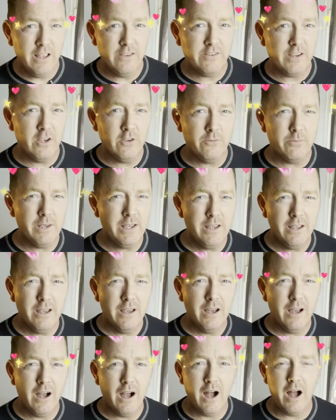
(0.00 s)
Excuse me,
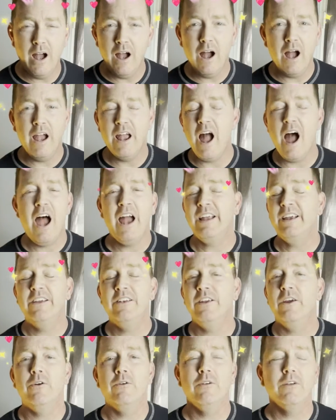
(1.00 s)
I
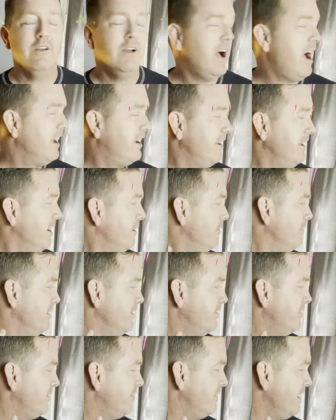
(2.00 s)
couldn't hear what you
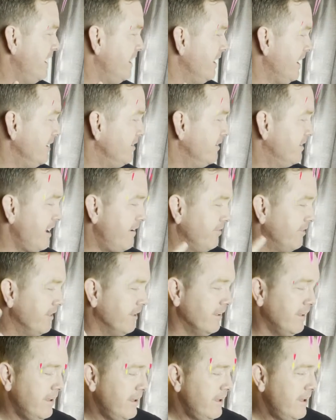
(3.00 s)
just said. I just have
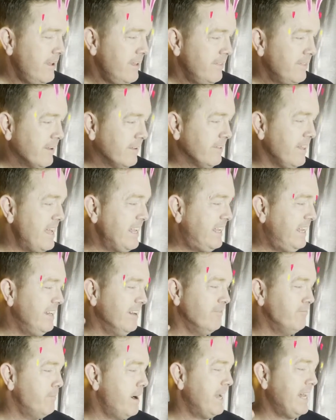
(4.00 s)
the clanking
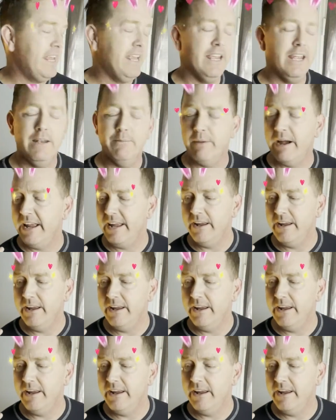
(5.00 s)
of money in my